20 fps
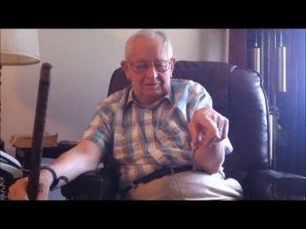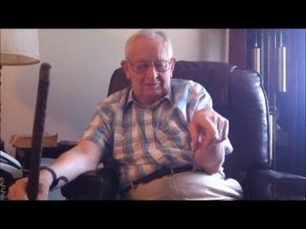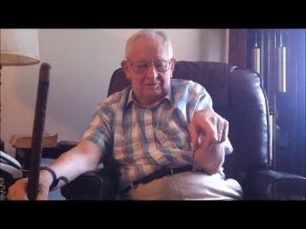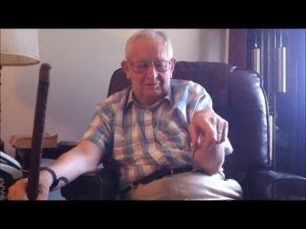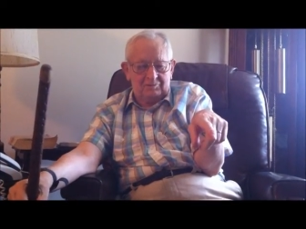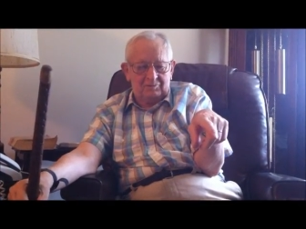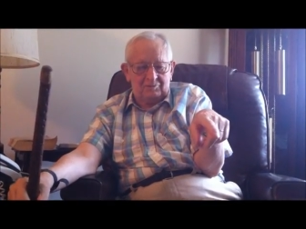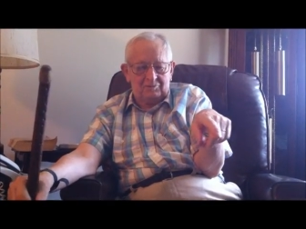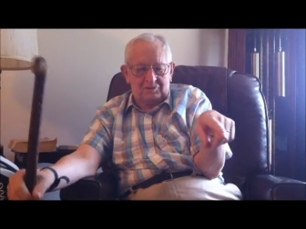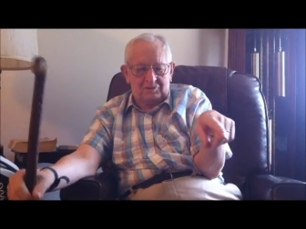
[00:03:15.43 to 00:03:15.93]

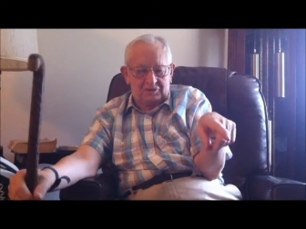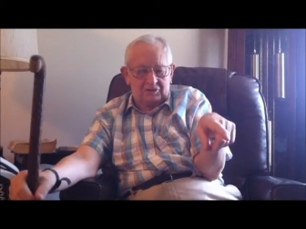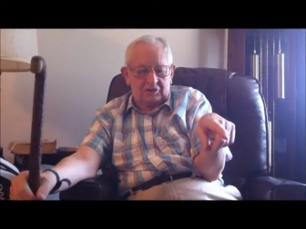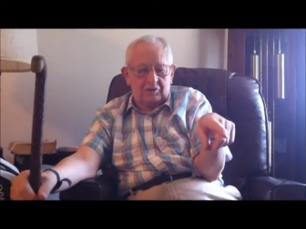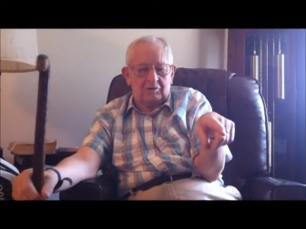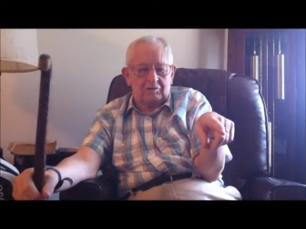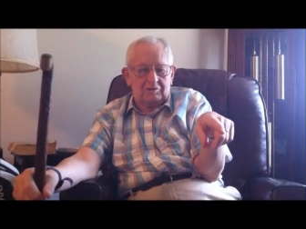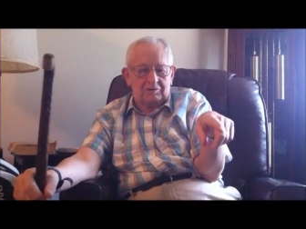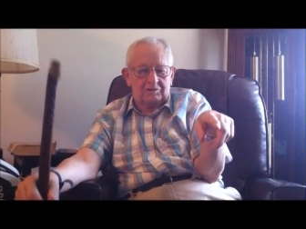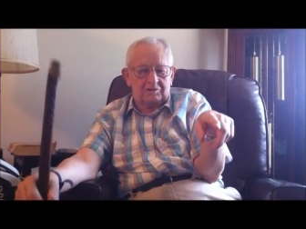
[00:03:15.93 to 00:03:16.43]
doing
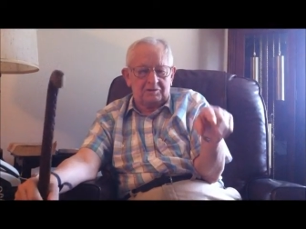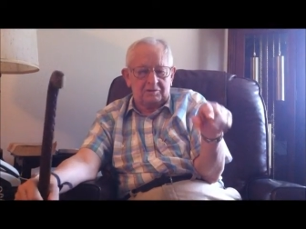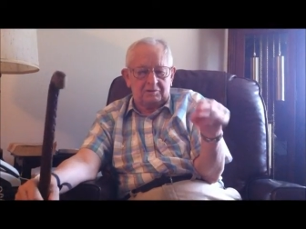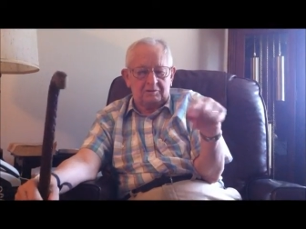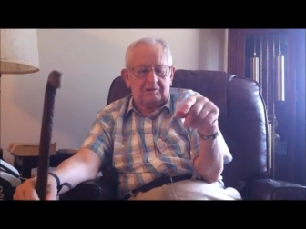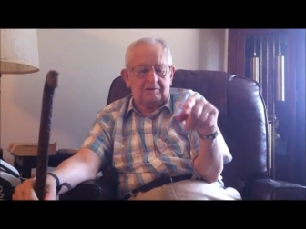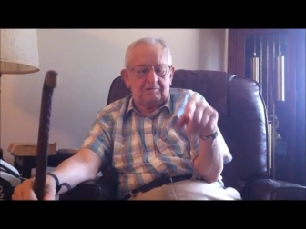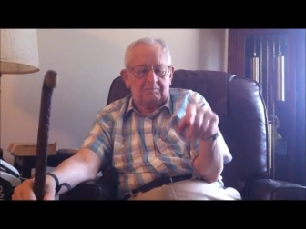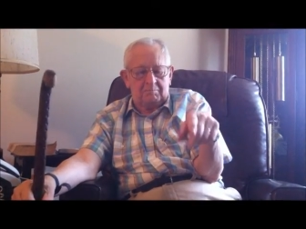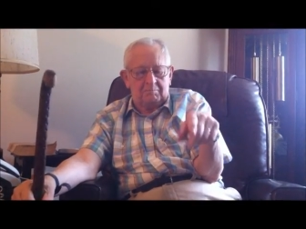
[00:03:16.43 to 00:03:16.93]
skunks
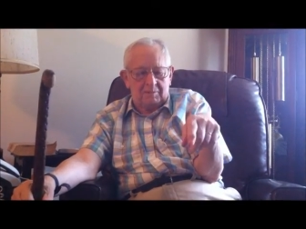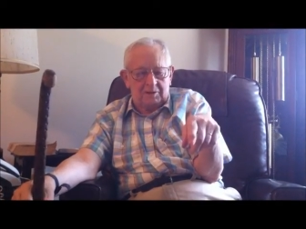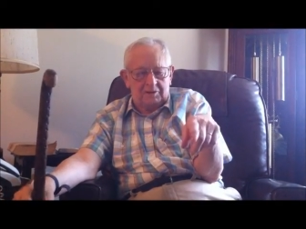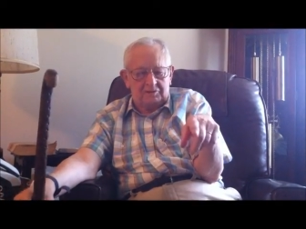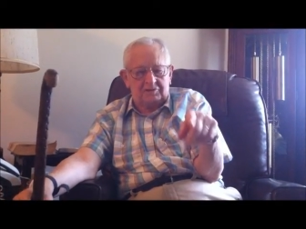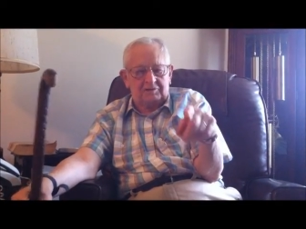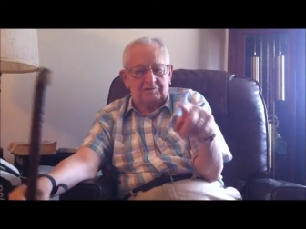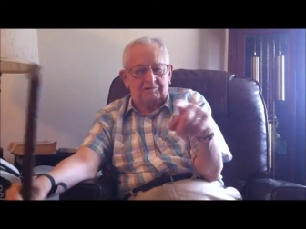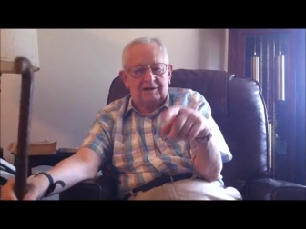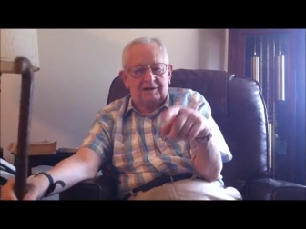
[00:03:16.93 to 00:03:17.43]
and
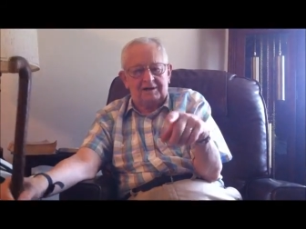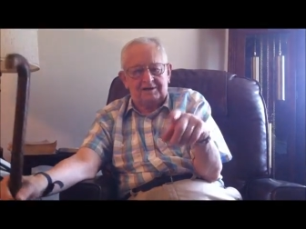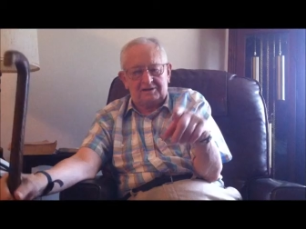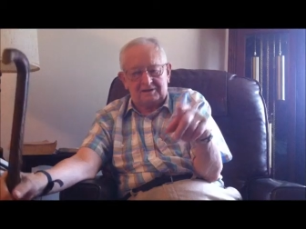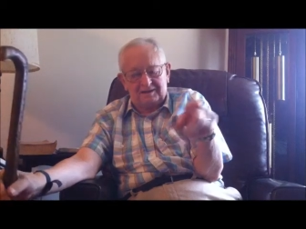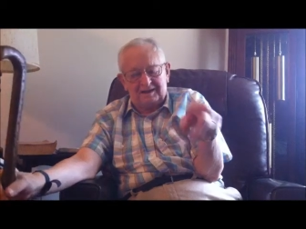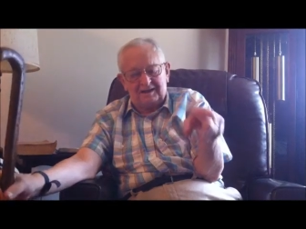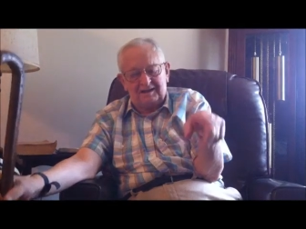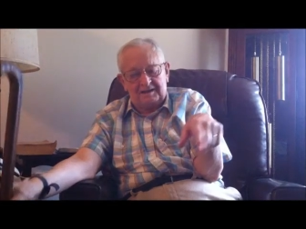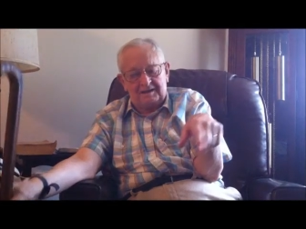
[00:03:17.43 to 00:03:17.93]

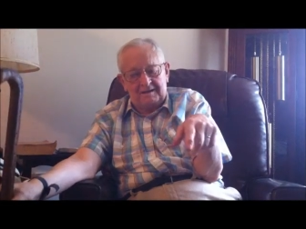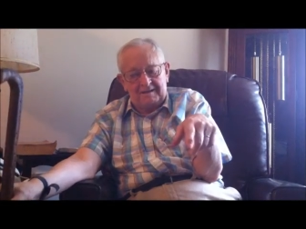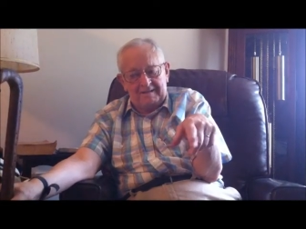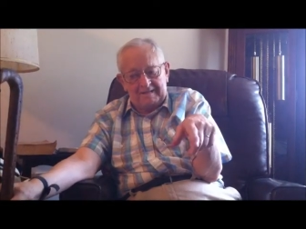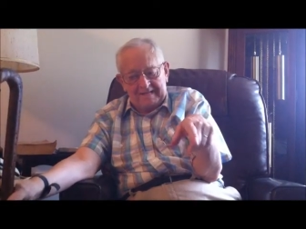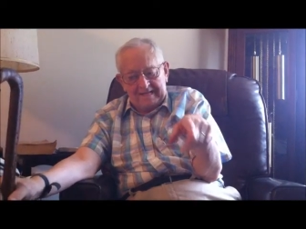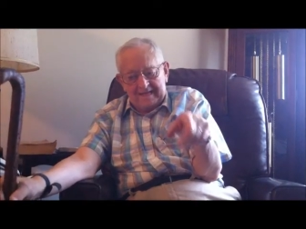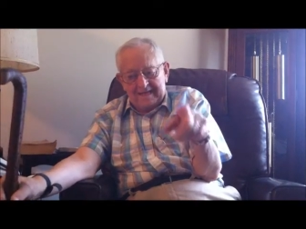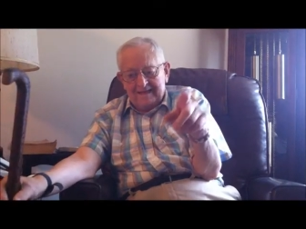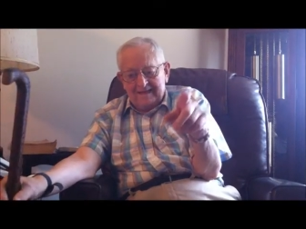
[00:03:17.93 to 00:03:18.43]
muskrats and
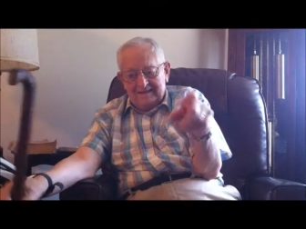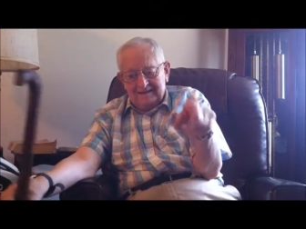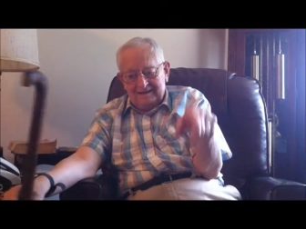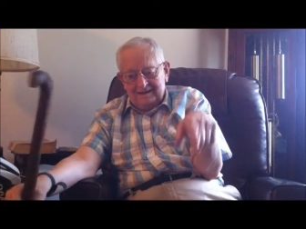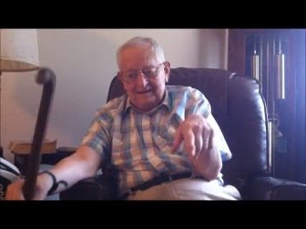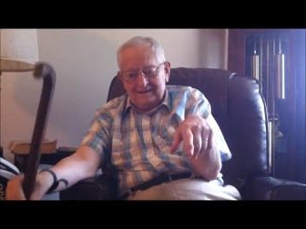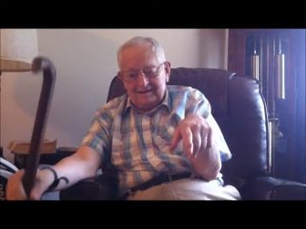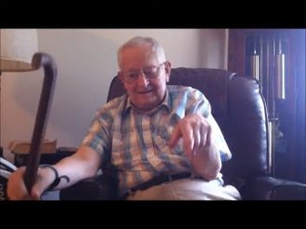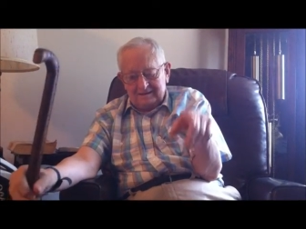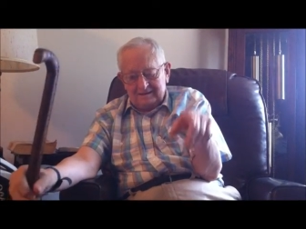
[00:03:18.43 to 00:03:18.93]

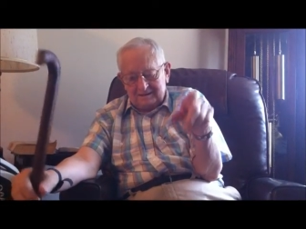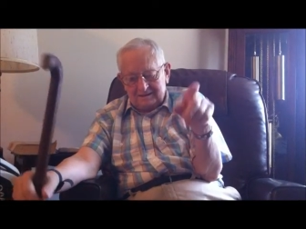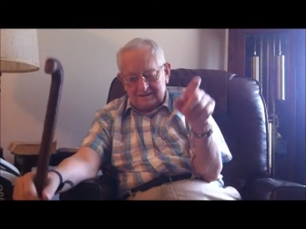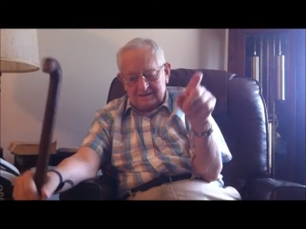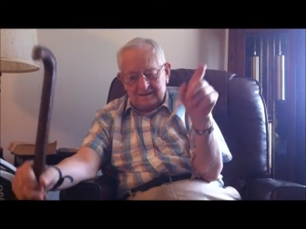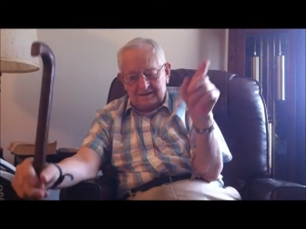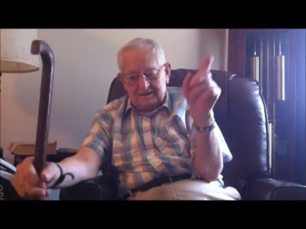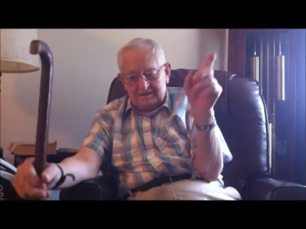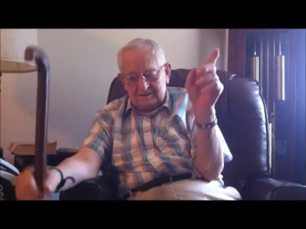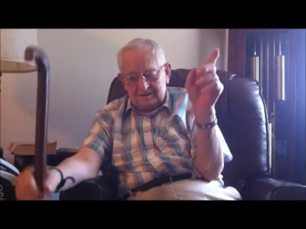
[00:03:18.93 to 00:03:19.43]
that, he
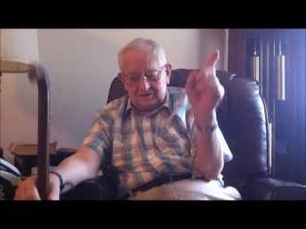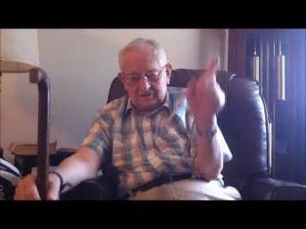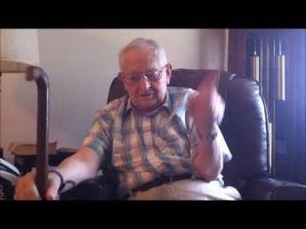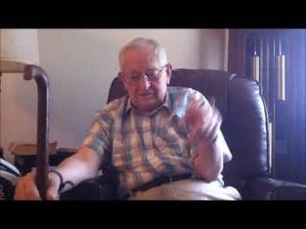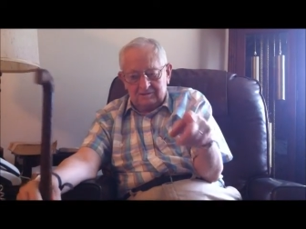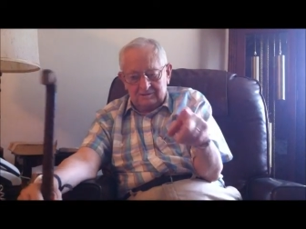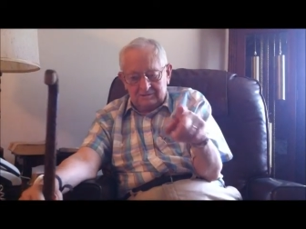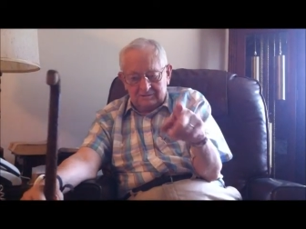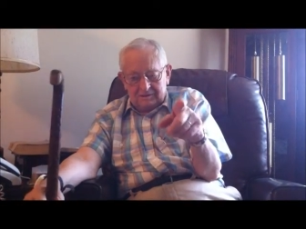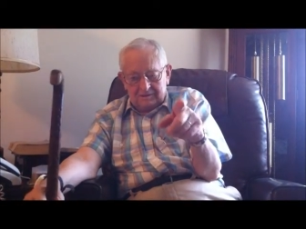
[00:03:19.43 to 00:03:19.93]
said,
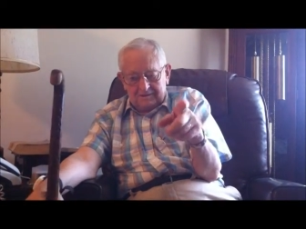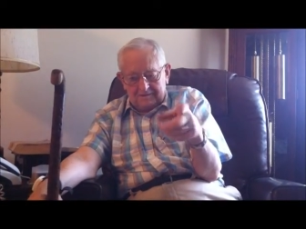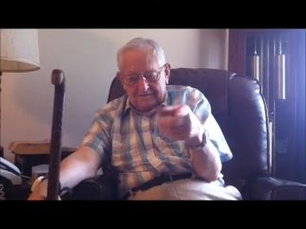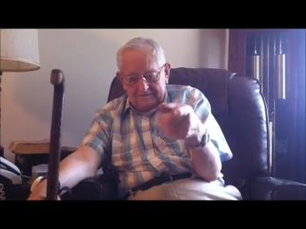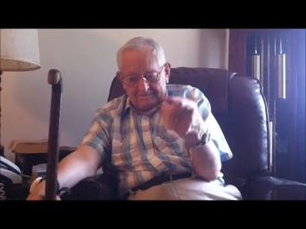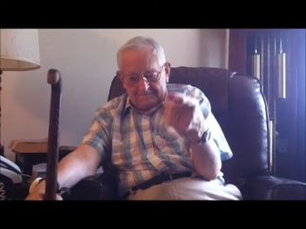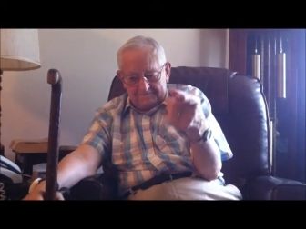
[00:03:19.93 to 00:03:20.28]
"Skunk,"